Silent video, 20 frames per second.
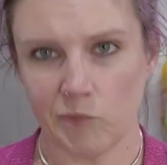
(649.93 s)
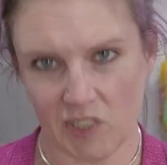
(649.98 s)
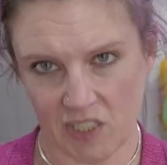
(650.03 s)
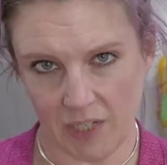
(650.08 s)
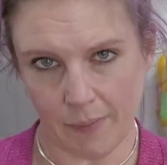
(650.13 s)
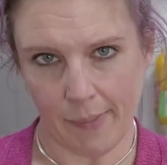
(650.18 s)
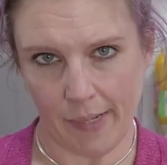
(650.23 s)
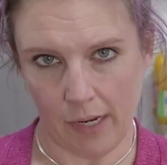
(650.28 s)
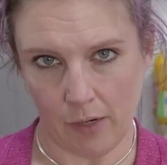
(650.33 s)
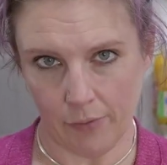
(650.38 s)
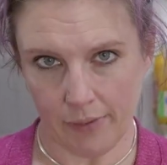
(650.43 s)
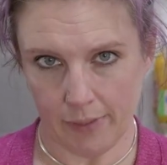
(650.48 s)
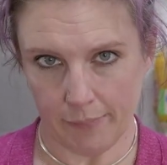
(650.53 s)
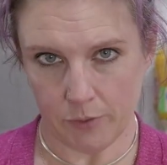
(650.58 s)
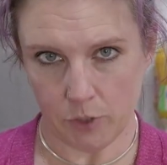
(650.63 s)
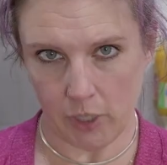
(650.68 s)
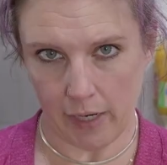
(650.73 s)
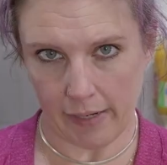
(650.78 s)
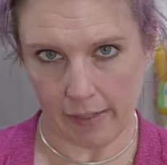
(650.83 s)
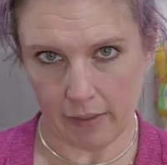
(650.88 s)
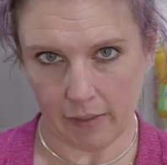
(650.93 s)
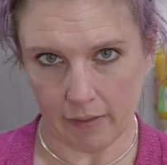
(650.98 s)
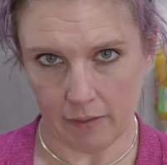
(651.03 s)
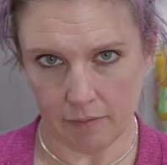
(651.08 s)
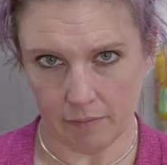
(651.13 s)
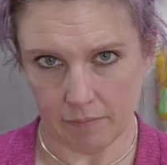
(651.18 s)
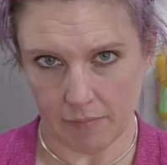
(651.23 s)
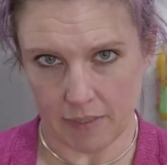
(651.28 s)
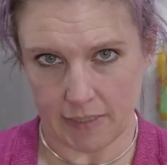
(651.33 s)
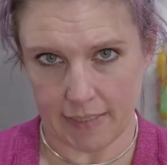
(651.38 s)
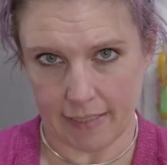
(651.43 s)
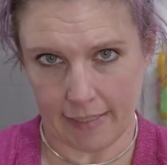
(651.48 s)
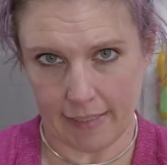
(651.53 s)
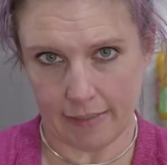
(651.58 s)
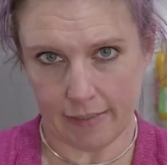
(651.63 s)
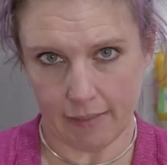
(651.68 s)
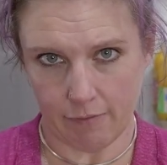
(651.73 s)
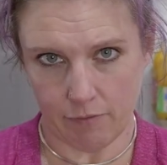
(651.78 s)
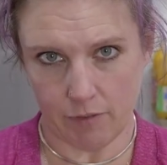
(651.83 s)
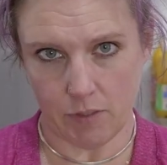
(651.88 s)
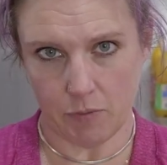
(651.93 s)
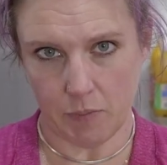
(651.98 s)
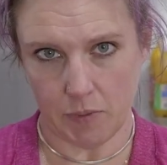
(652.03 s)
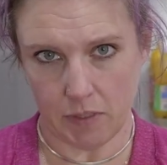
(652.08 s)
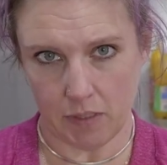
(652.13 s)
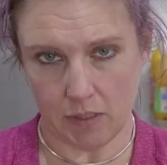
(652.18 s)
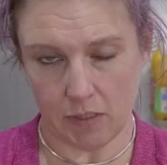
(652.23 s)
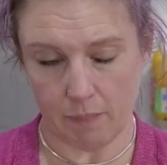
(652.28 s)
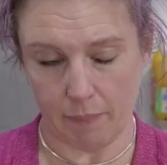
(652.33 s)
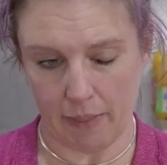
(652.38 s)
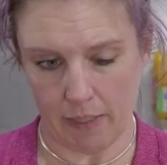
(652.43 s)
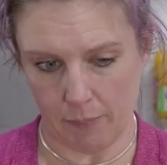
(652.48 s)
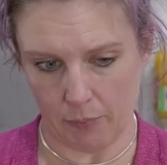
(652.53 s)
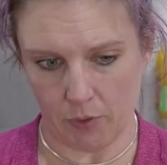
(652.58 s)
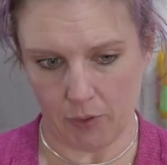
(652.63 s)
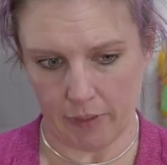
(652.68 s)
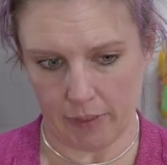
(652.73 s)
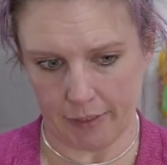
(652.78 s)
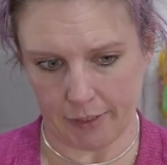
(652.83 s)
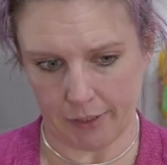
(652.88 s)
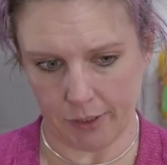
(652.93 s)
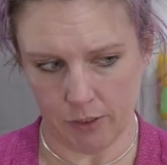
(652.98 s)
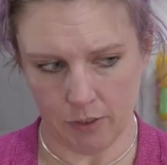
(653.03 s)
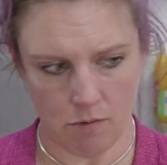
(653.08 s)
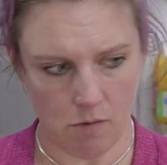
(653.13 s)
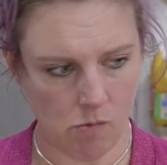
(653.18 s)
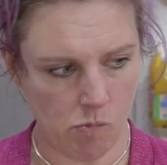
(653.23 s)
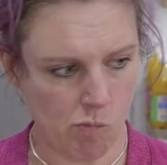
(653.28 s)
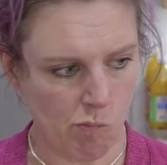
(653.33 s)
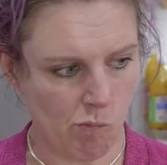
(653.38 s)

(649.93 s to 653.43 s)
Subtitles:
somehow keep track because I can't leave these pieces of paper in here.